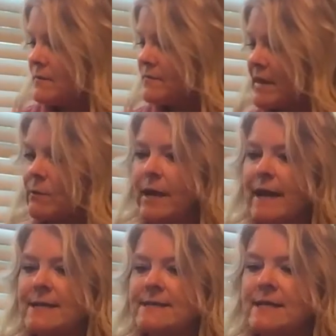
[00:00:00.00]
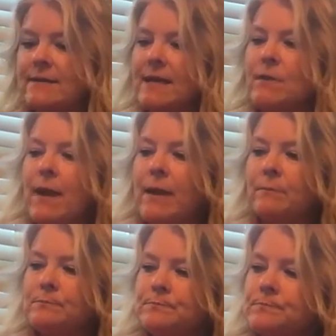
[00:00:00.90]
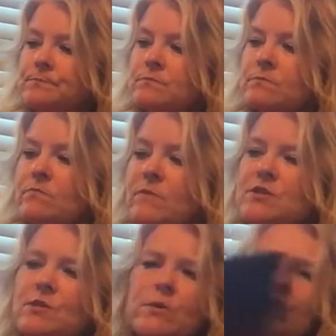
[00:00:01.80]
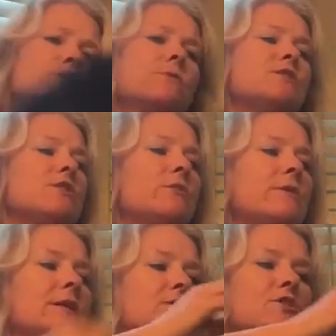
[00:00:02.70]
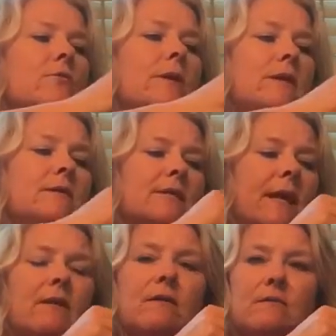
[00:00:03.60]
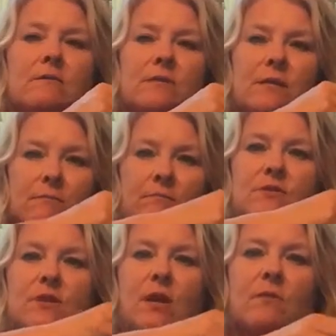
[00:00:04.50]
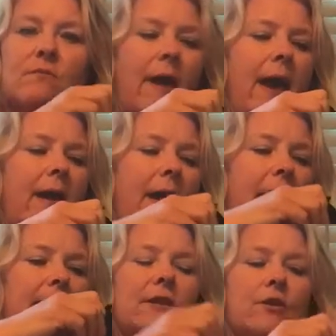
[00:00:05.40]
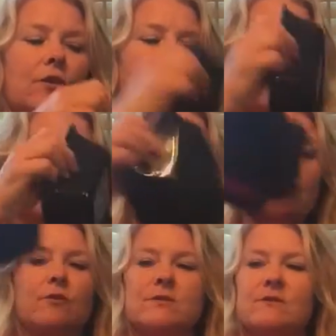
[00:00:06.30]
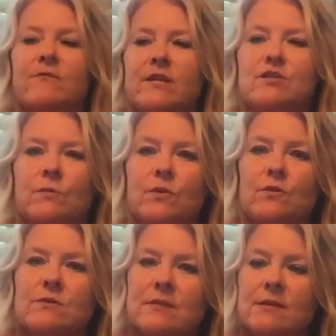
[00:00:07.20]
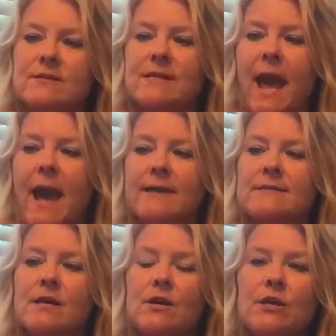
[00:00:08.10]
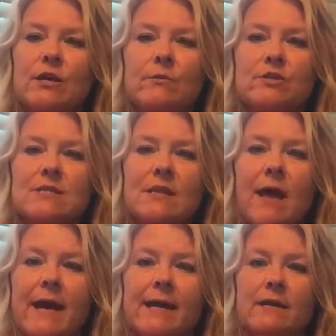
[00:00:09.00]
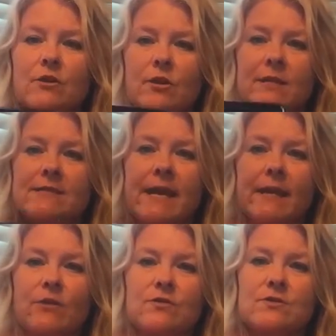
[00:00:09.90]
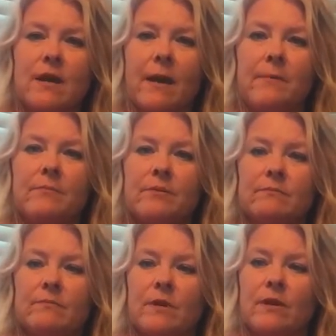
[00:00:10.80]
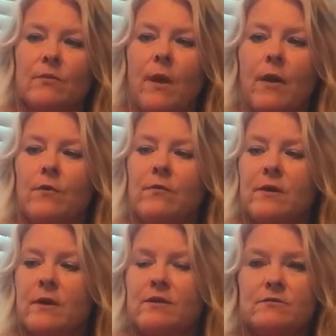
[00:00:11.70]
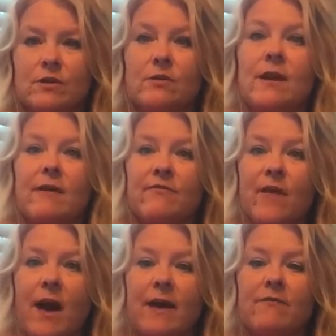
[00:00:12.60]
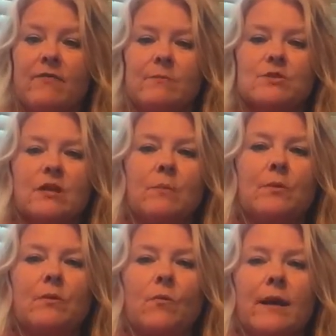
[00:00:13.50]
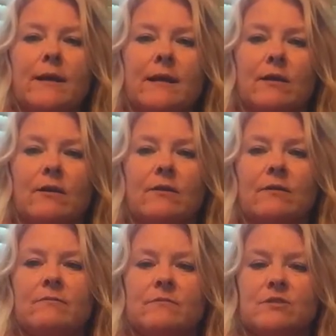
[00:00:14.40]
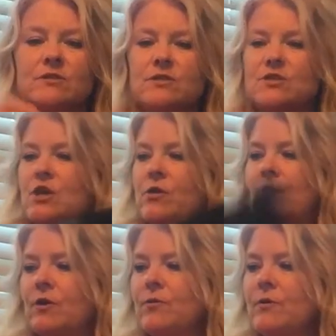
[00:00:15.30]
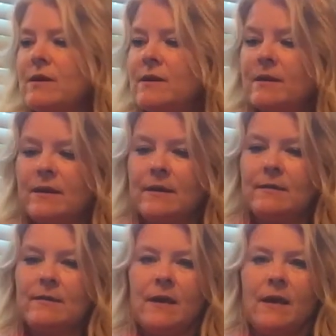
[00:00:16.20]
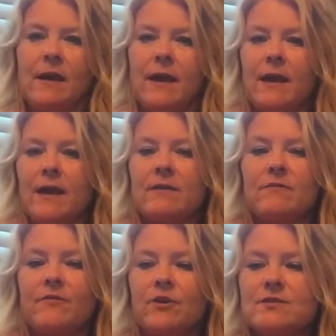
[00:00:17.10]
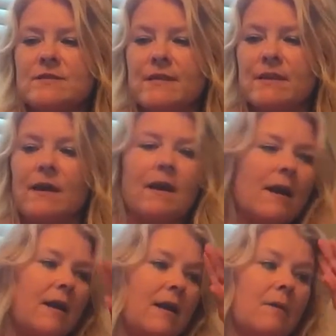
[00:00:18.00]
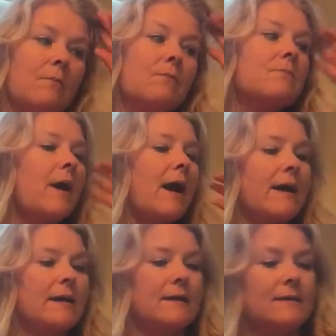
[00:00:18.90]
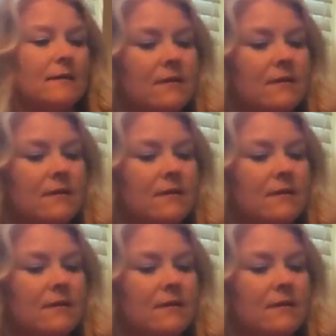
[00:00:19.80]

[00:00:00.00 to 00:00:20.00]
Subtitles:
they were handy. Anyway, so what you would do is you would, to start adding your fruits and vegetables and snacks, you would just line your containers up in a row. So you'd have 5. I'm just going to put one here just to show you. And the first thing that I had